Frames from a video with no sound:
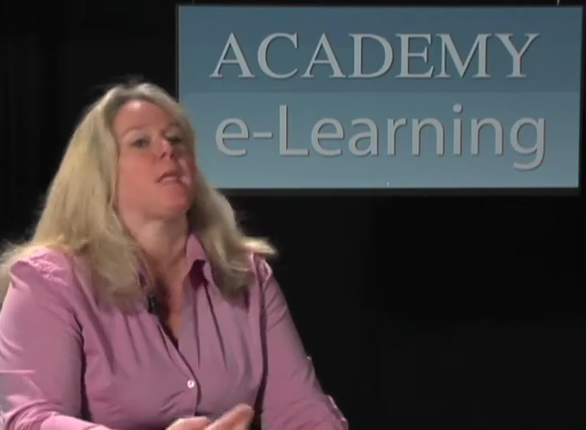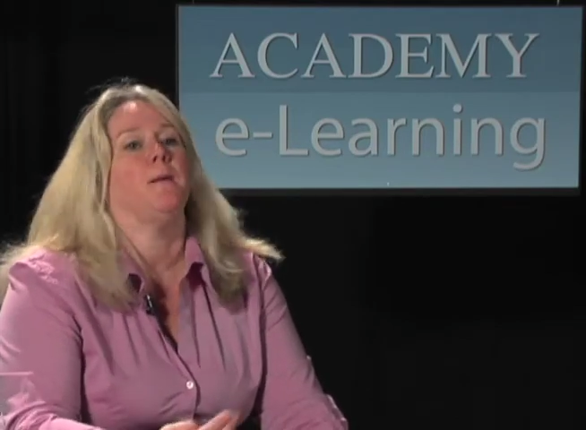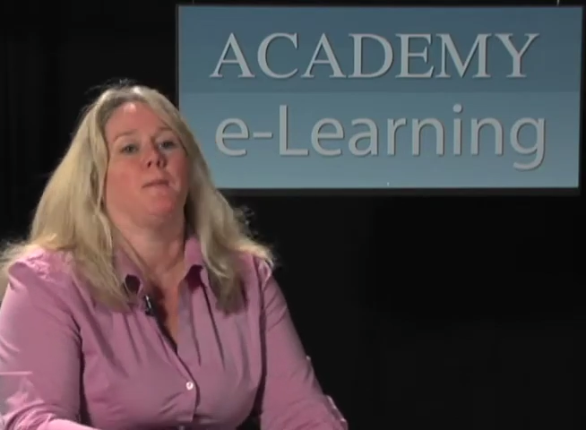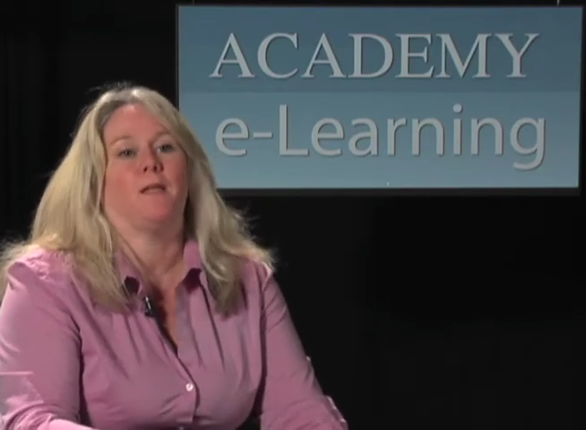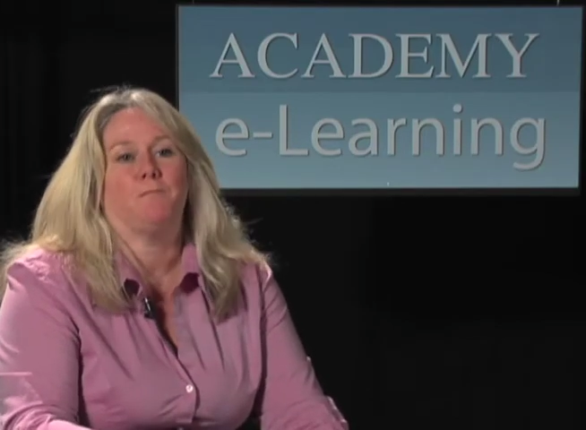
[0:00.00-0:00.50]

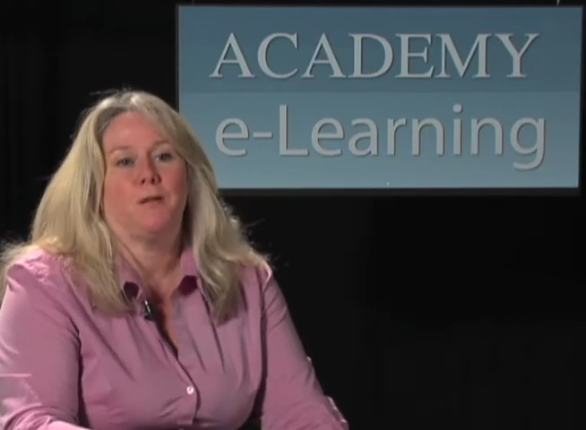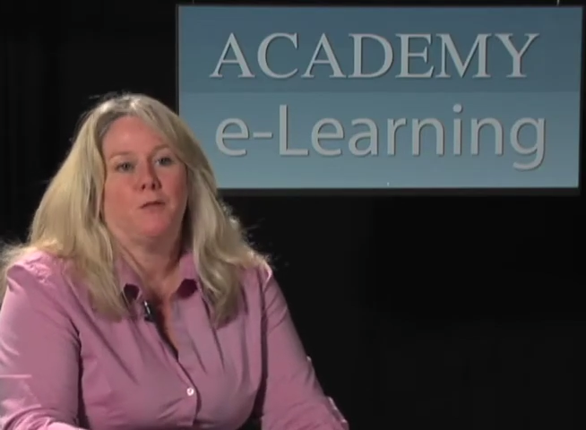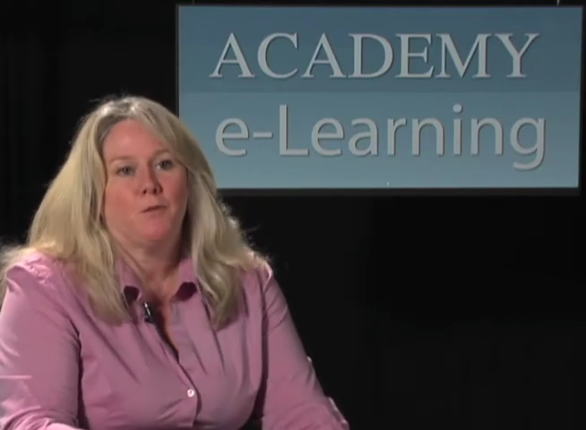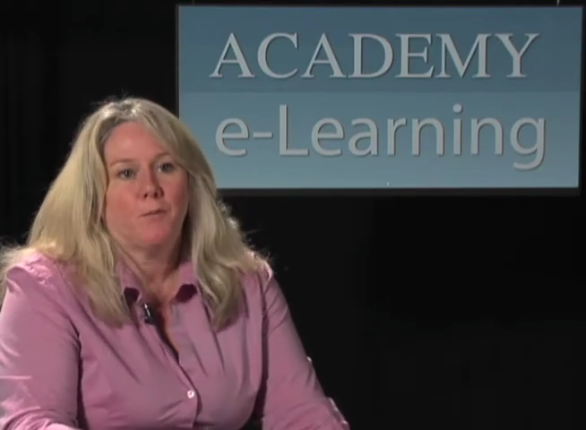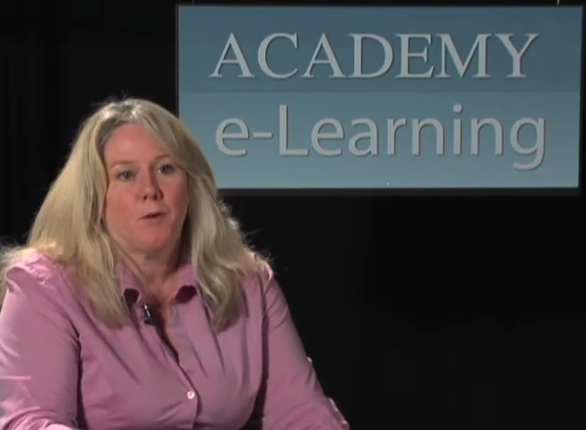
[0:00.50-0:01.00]
it might be
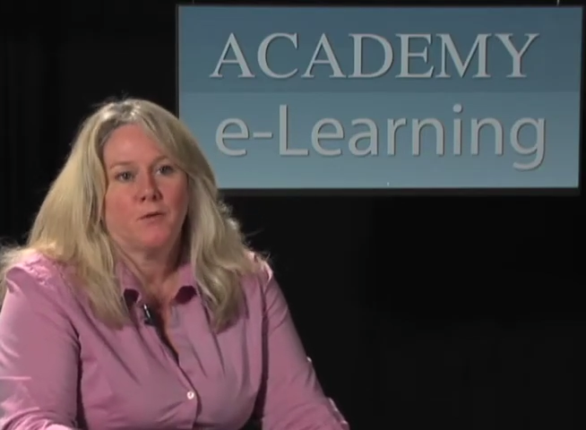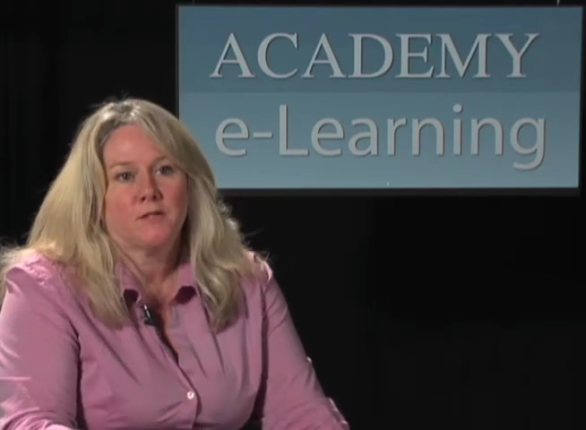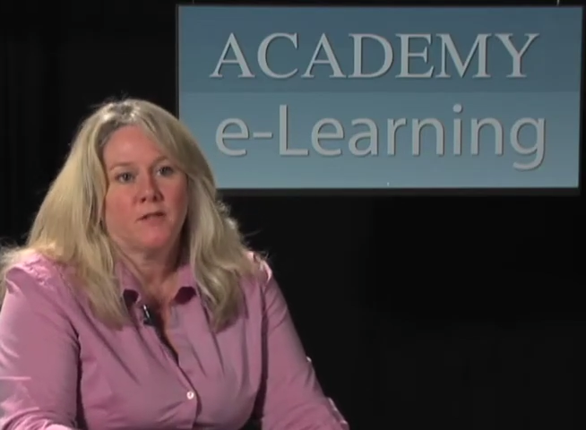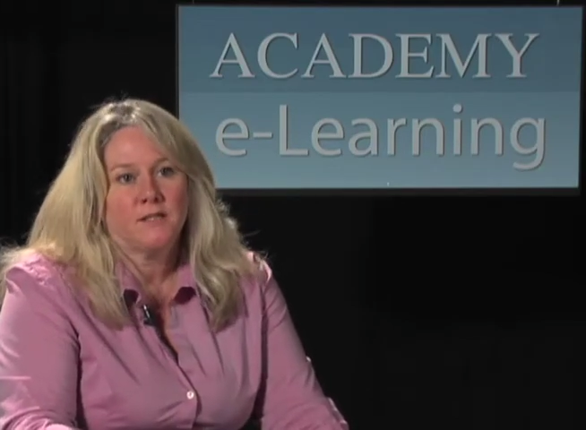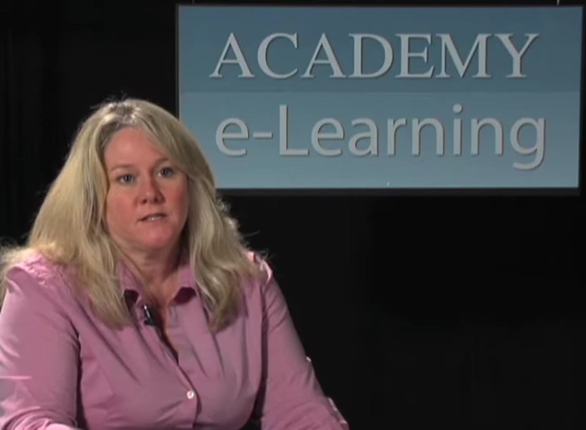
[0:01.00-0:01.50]
through a
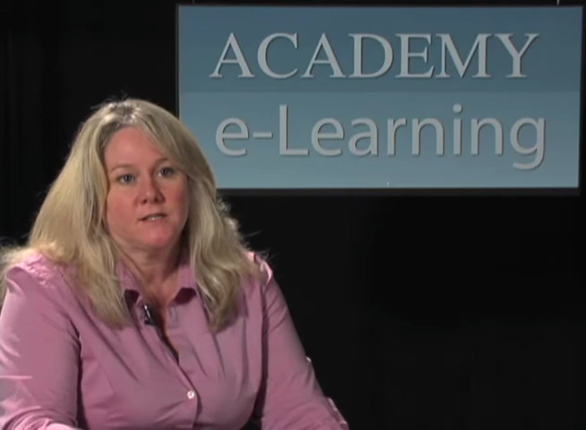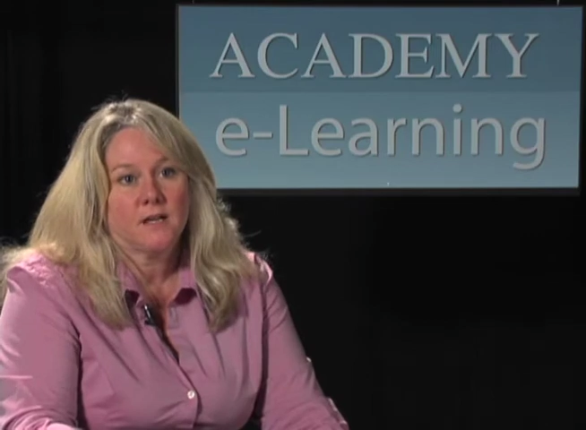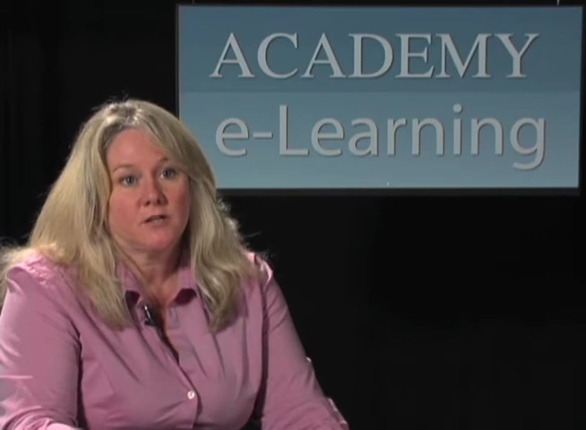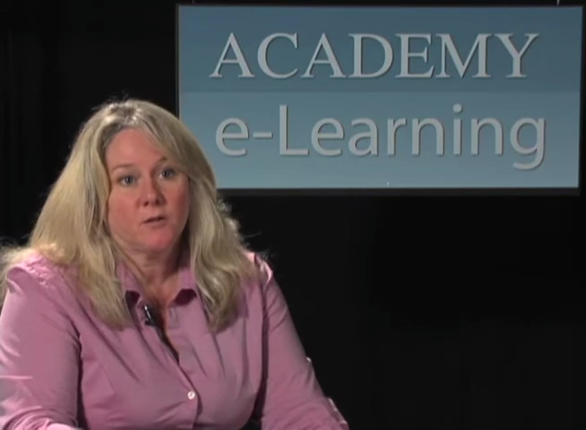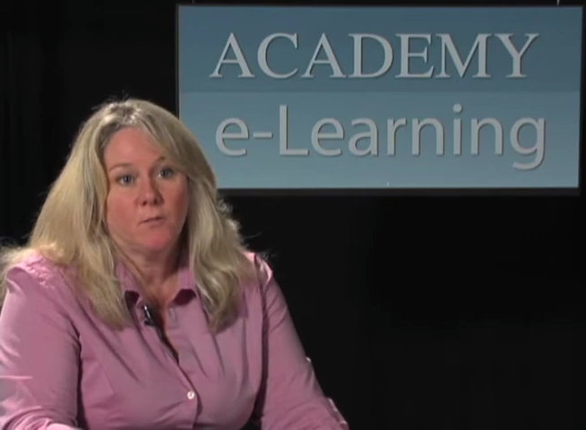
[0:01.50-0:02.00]
post on the
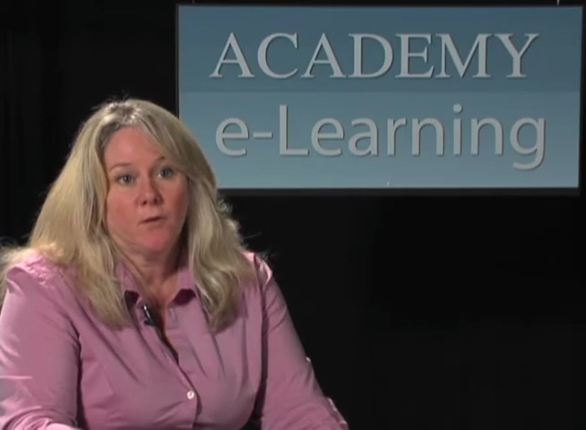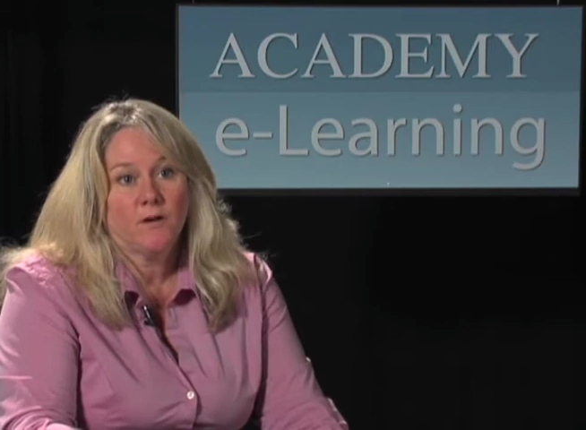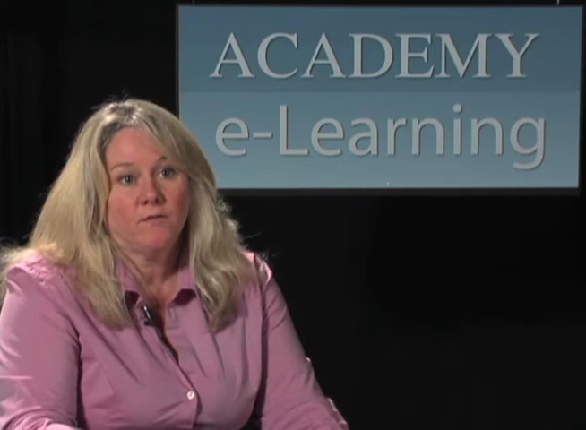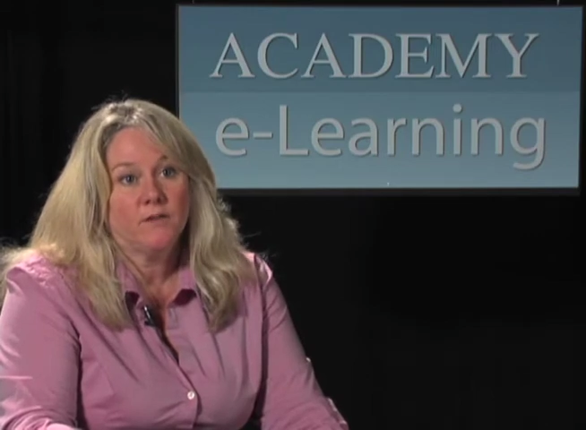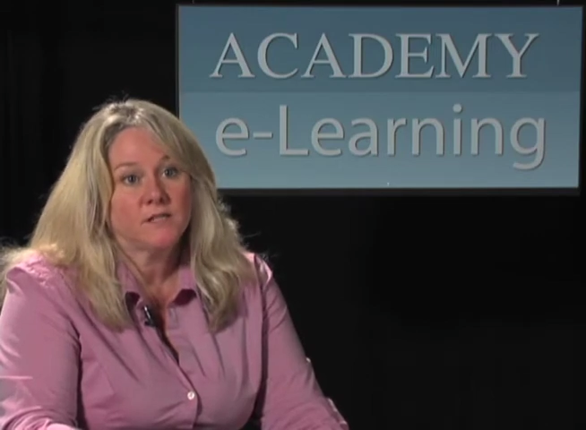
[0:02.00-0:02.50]
discussion board
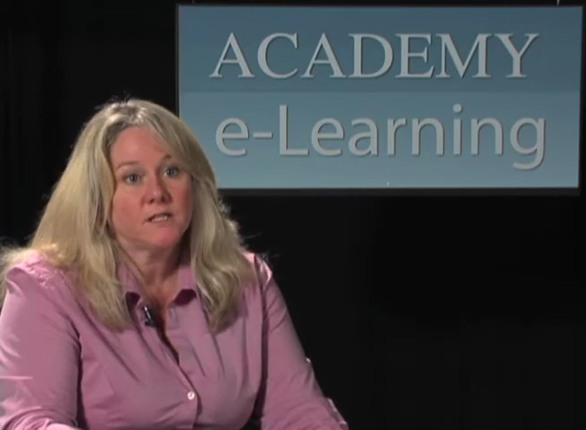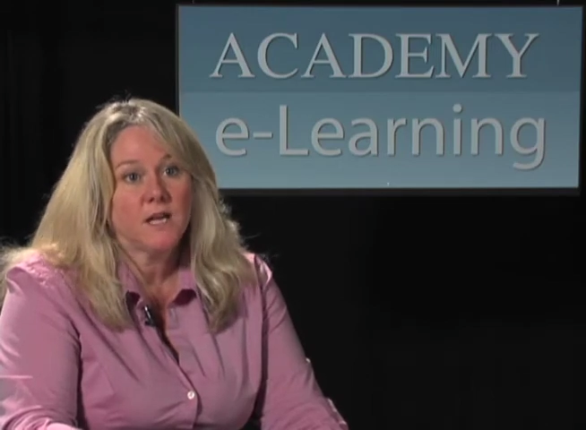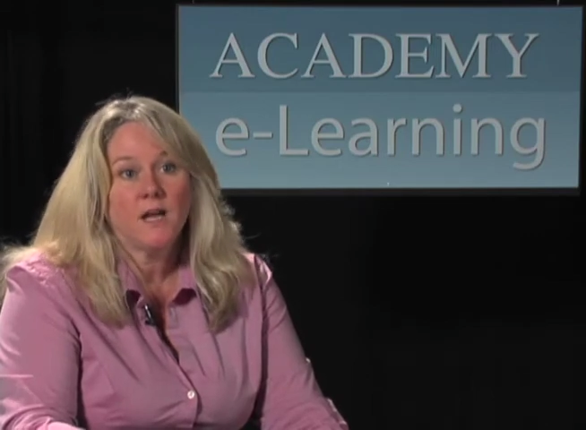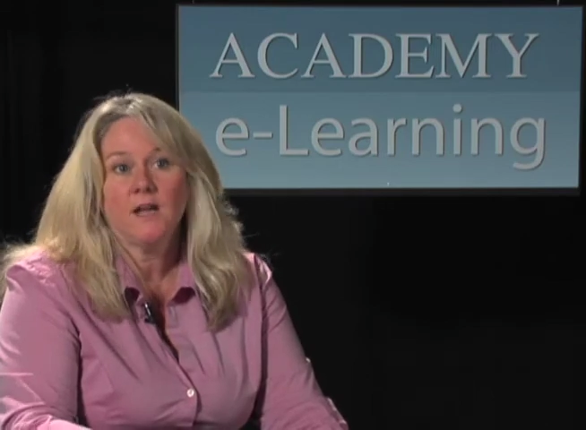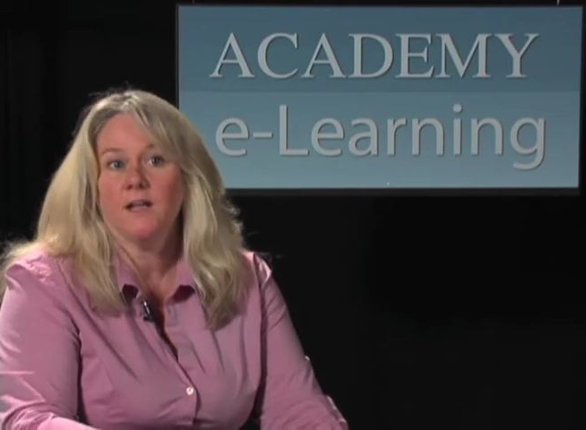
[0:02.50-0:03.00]
in
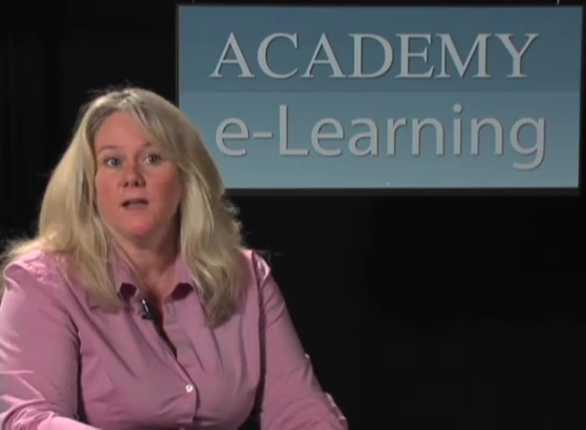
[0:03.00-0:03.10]
Vista,